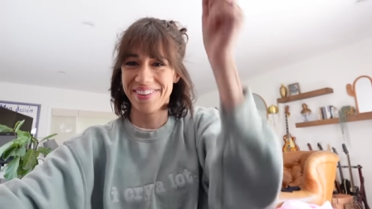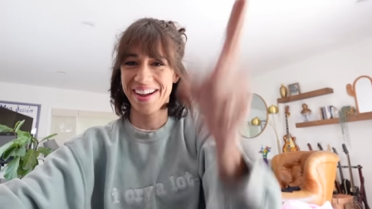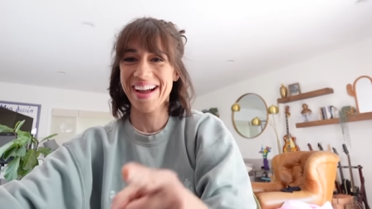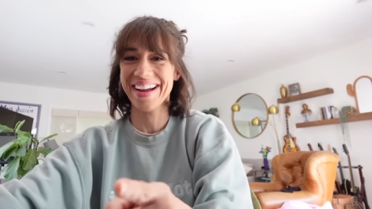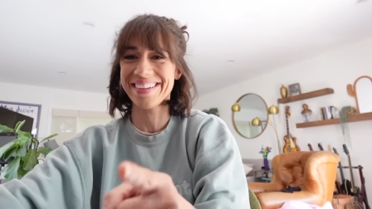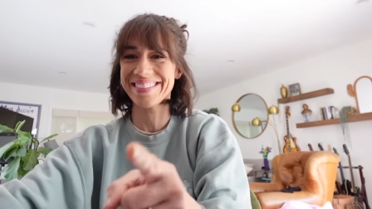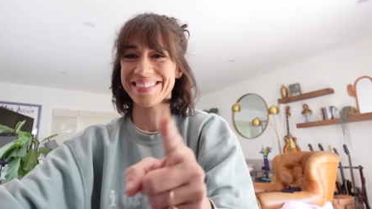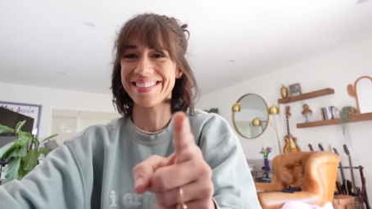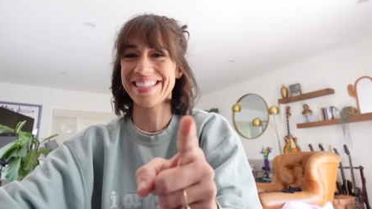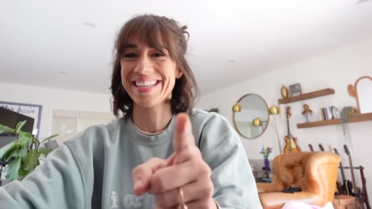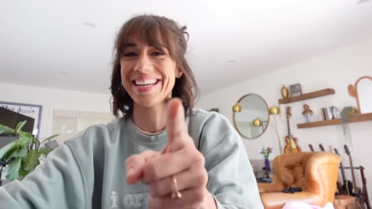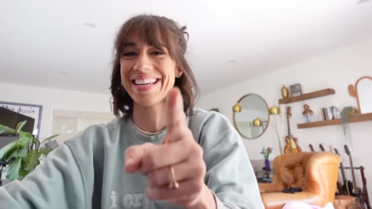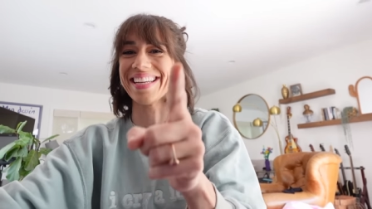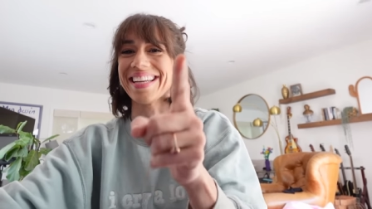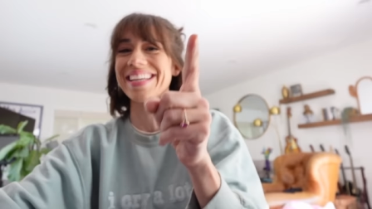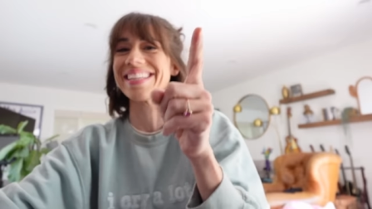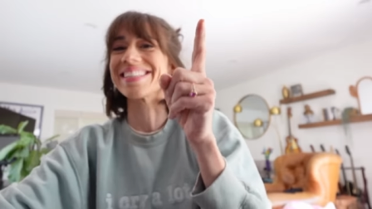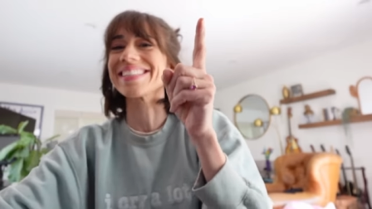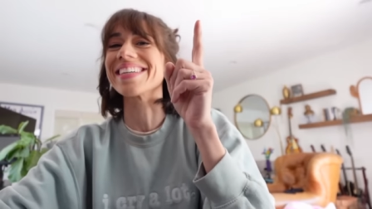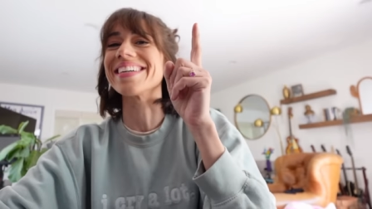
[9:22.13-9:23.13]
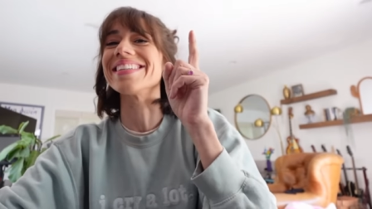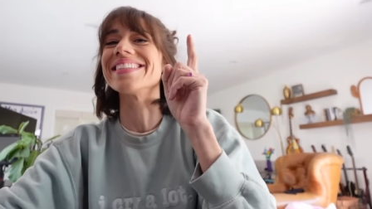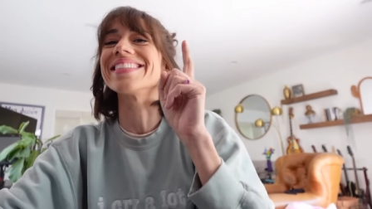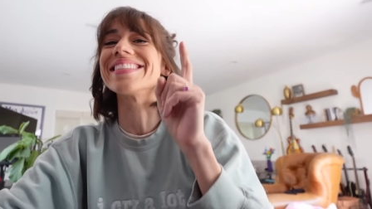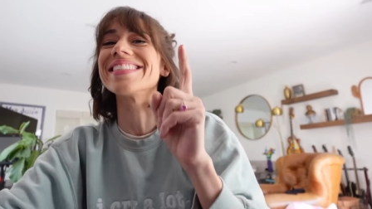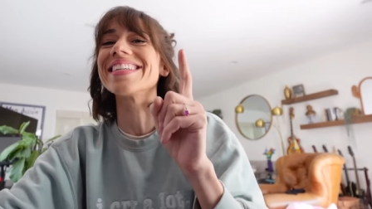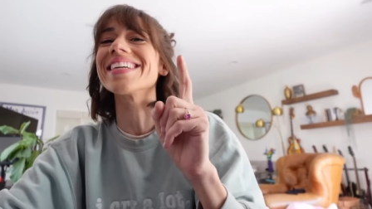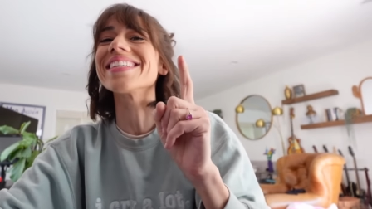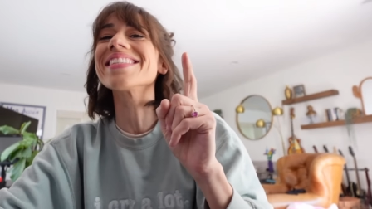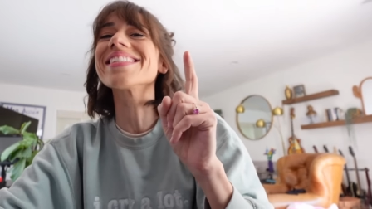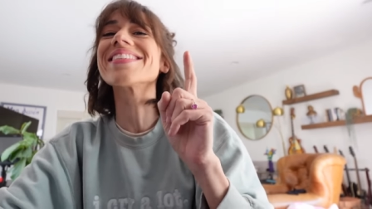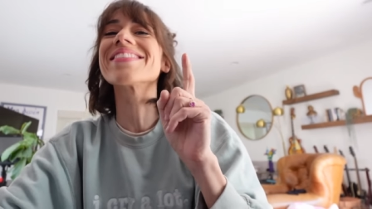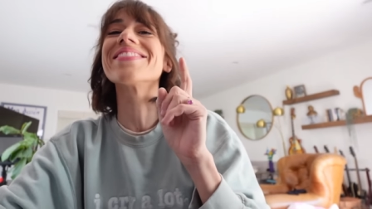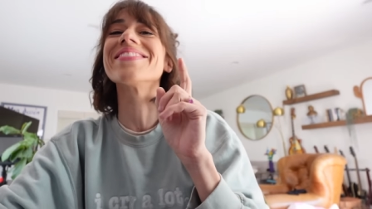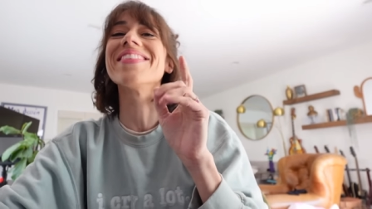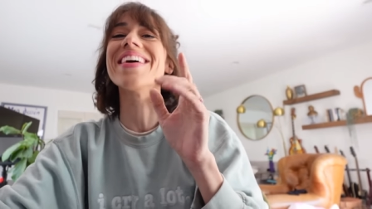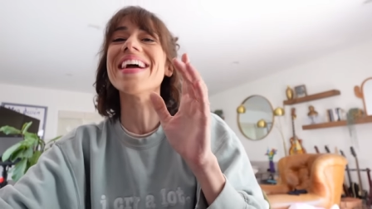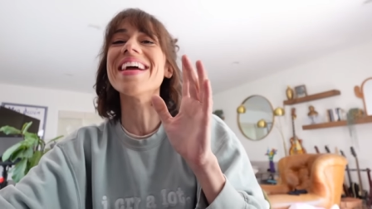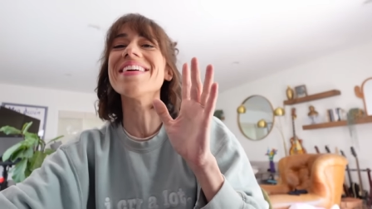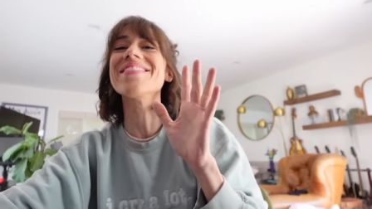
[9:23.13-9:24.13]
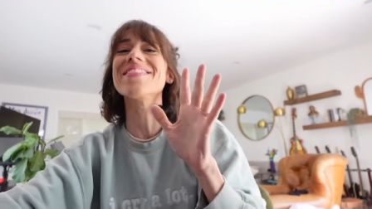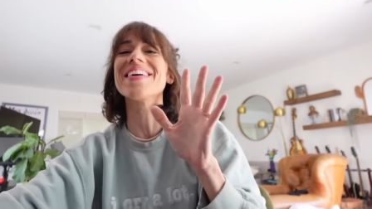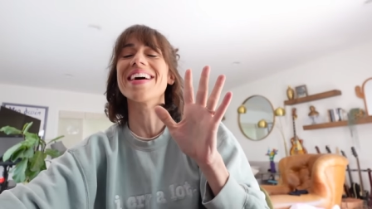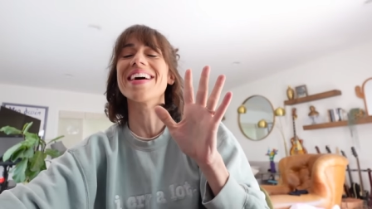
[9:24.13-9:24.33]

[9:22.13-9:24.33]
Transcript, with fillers: found it. It's called Just Wave